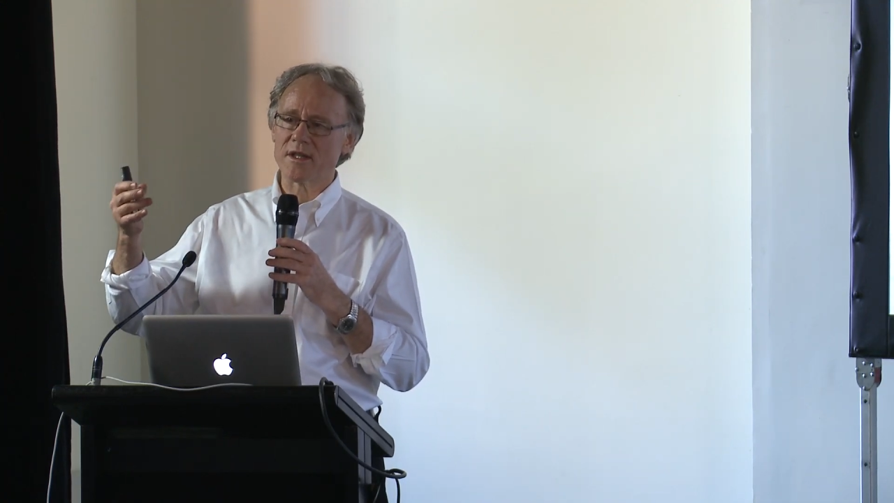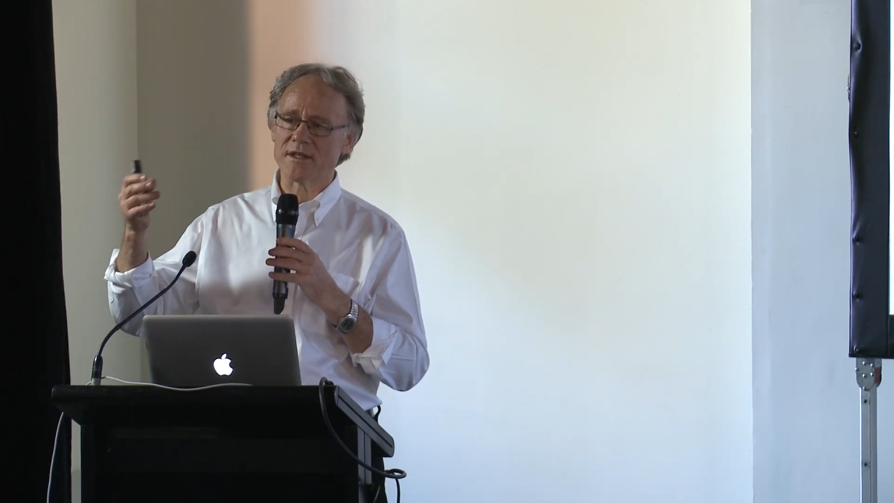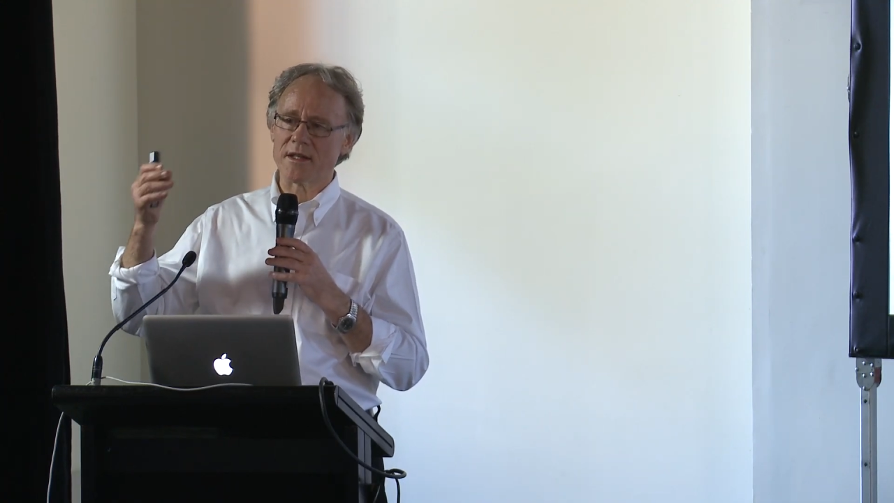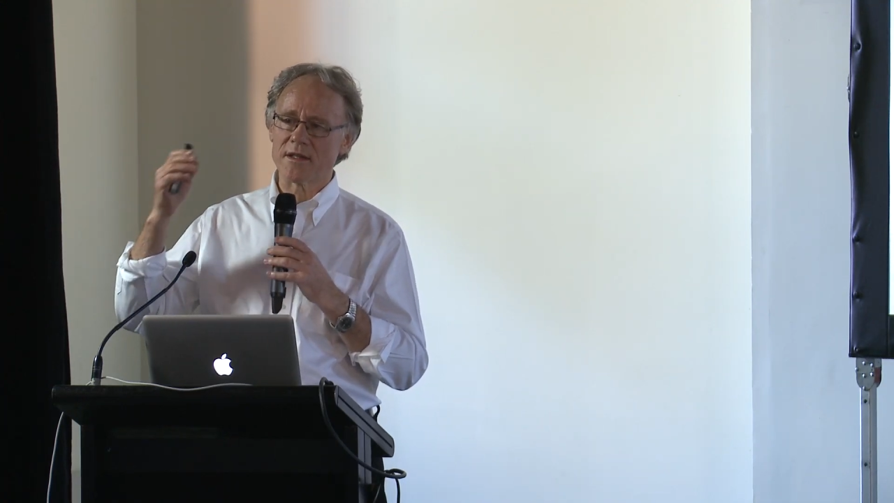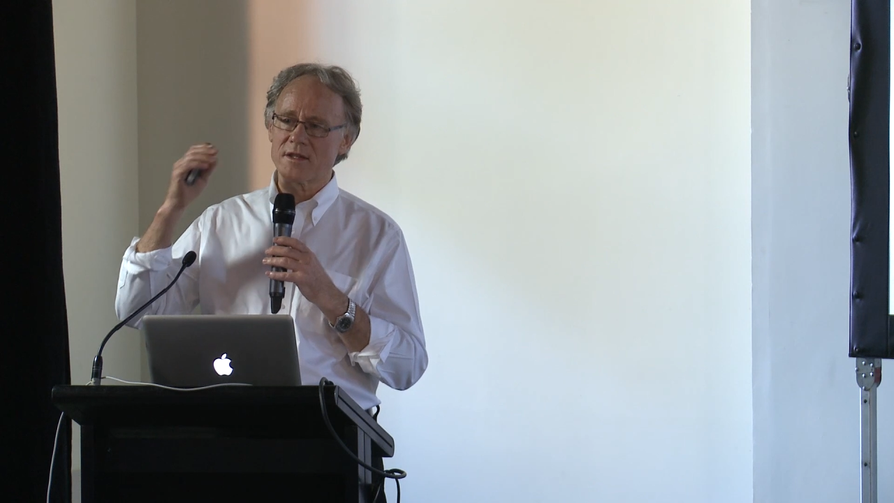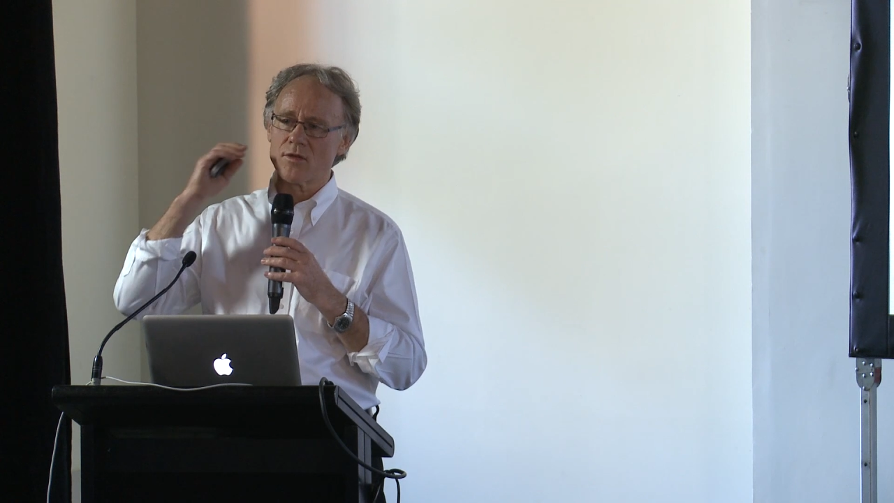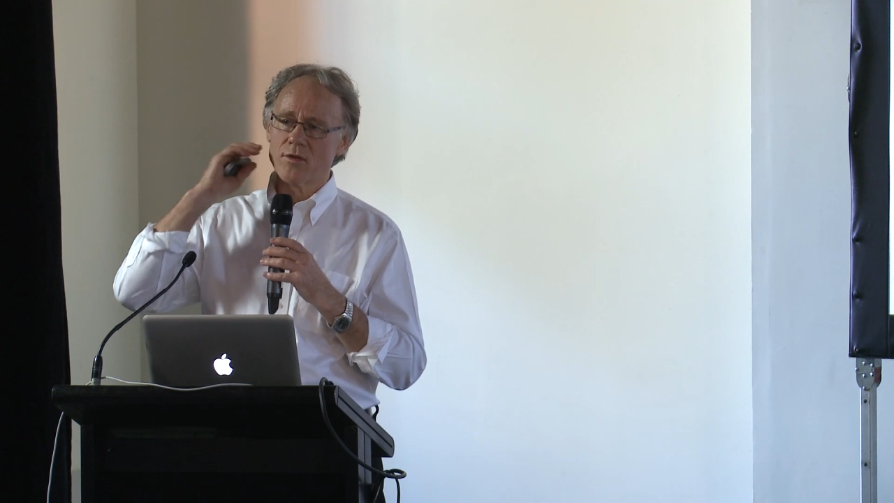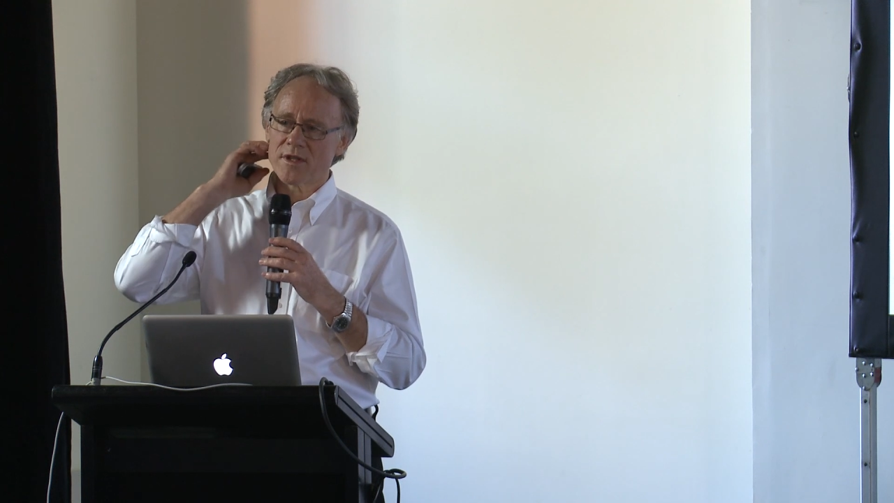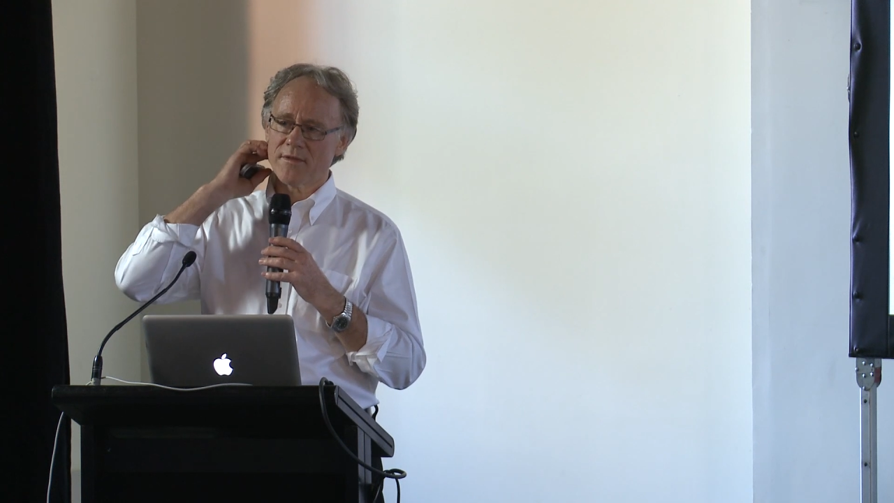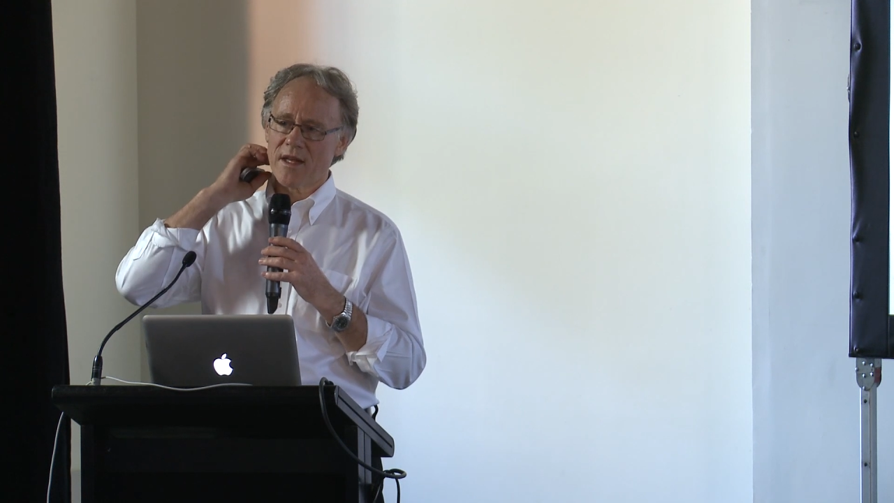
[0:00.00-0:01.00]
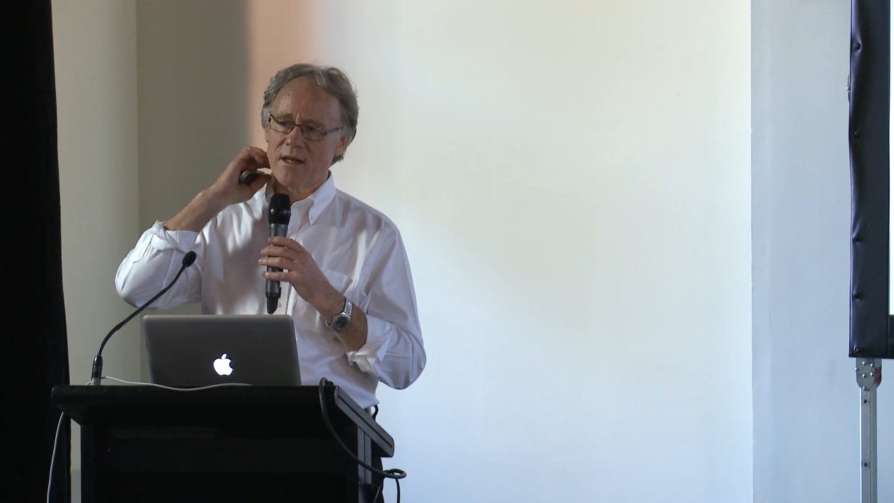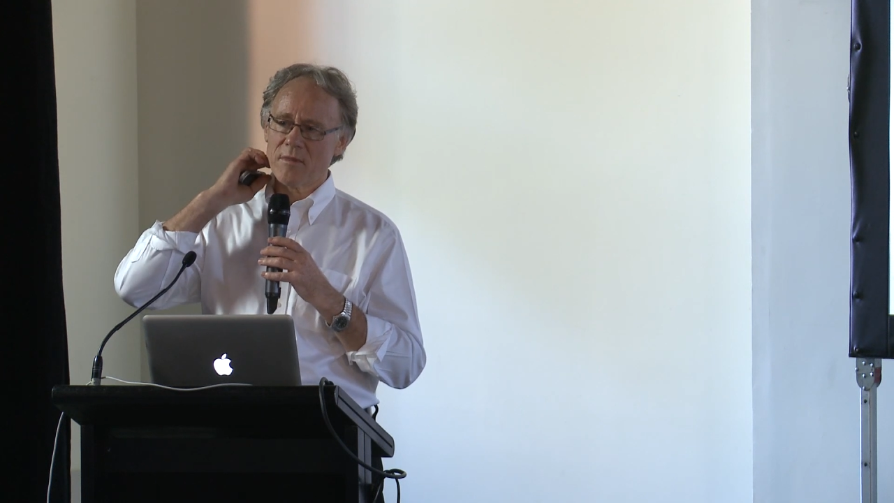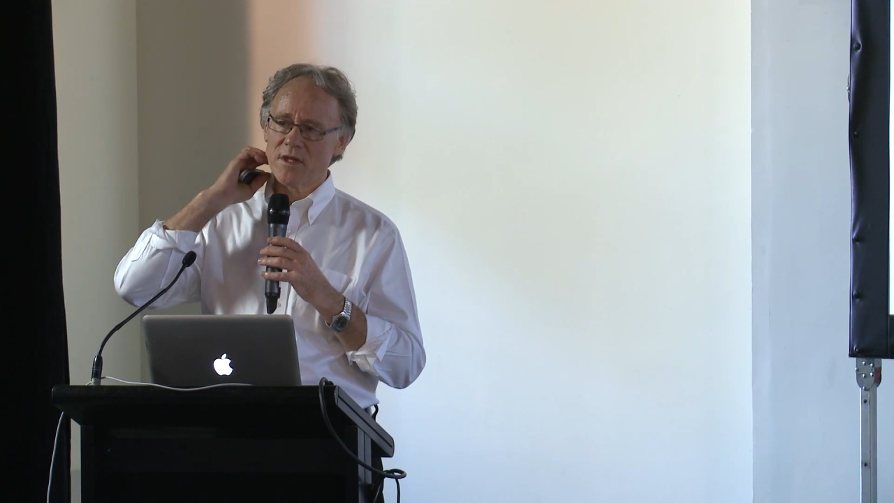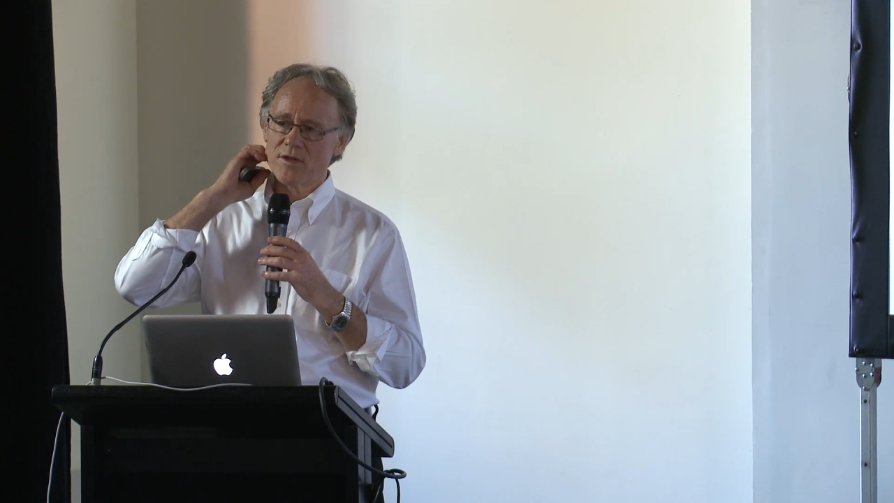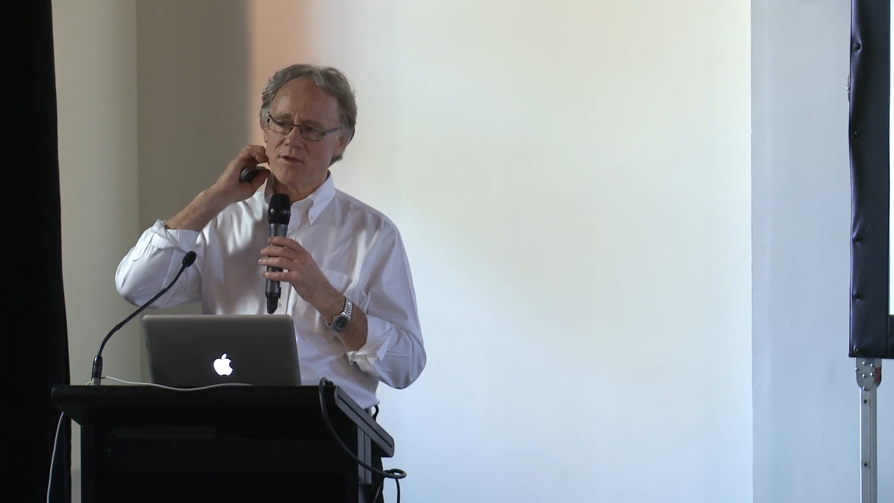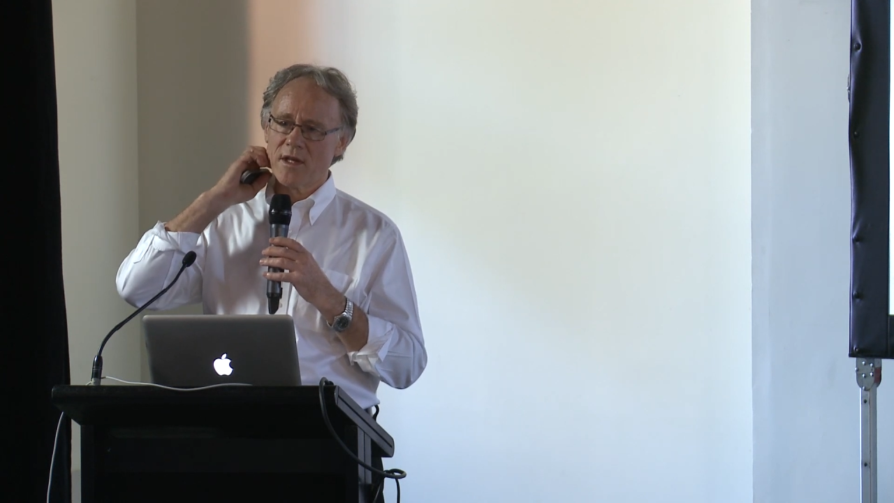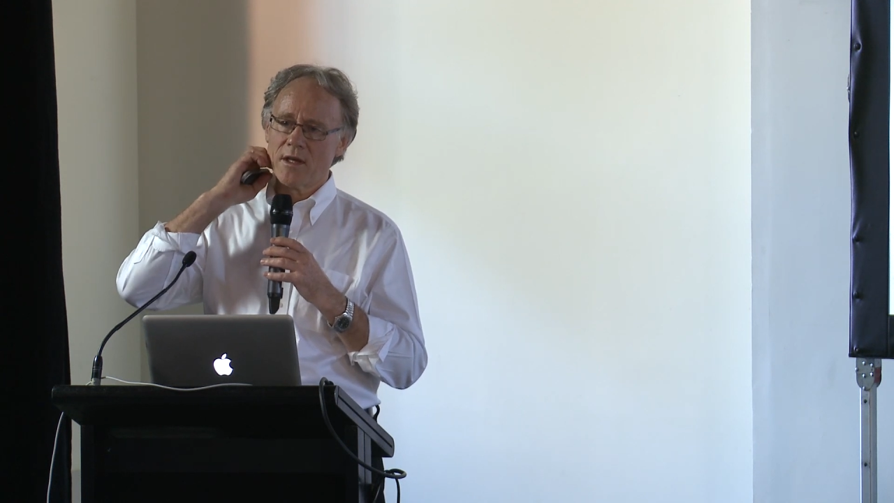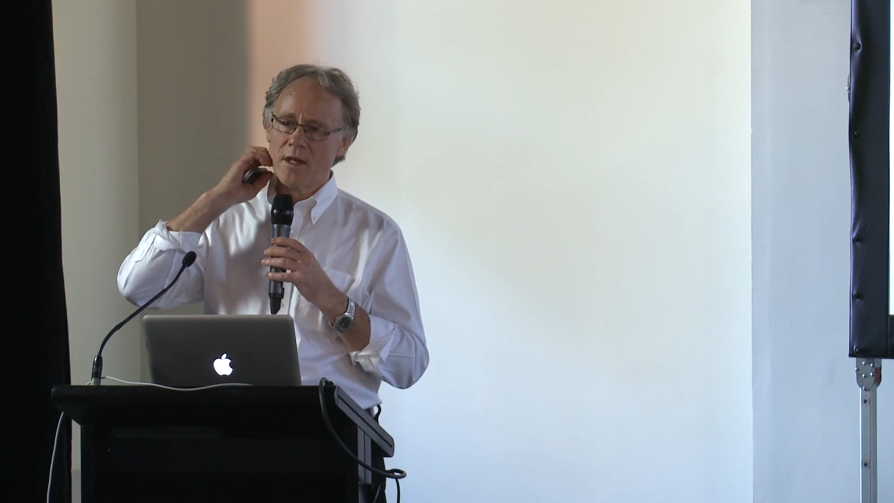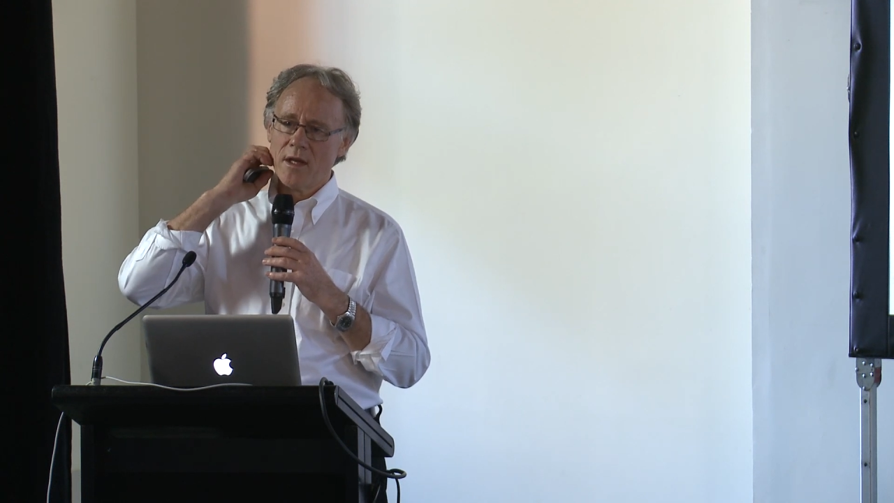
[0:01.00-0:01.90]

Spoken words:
is at the source of that mystery,